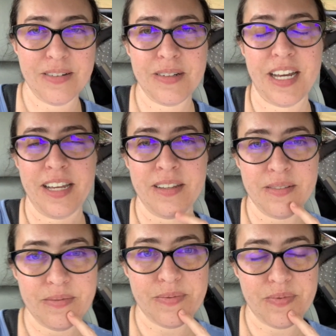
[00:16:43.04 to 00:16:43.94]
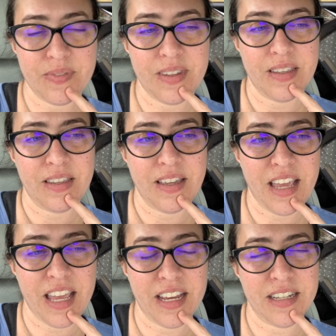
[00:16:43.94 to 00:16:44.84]
Okay.
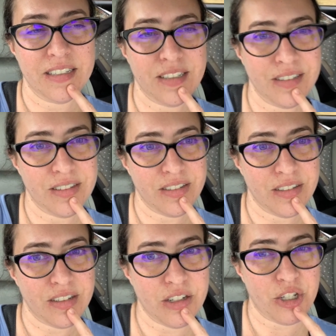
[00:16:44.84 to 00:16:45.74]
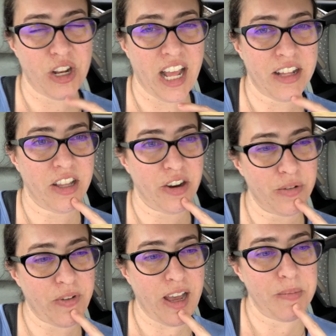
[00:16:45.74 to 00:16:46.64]
And should I
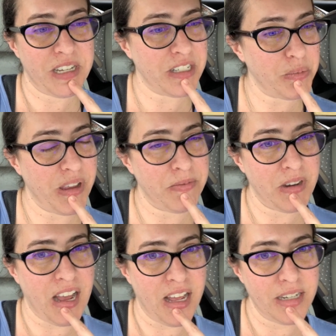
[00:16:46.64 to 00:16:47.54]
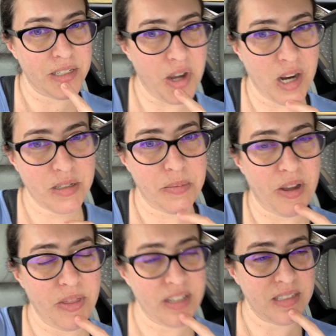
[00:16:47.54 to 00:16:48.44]
clarify because we have not talked
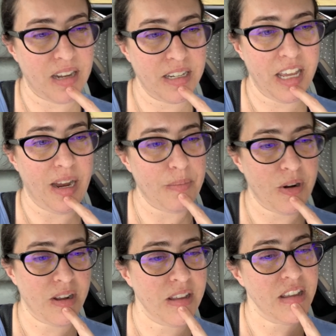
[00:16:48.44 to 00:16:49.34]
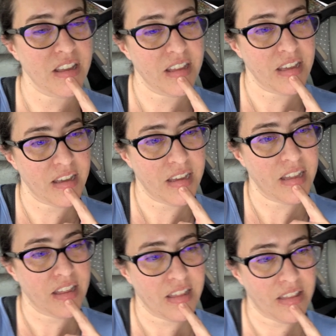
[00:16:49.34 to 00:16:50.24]
about this on camera
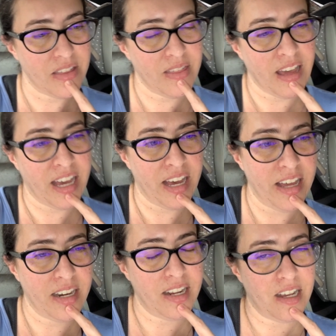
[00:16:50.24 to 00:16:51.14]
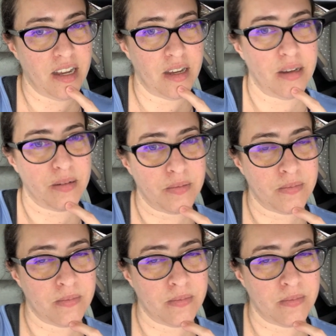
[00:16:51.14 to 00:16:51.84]
that um,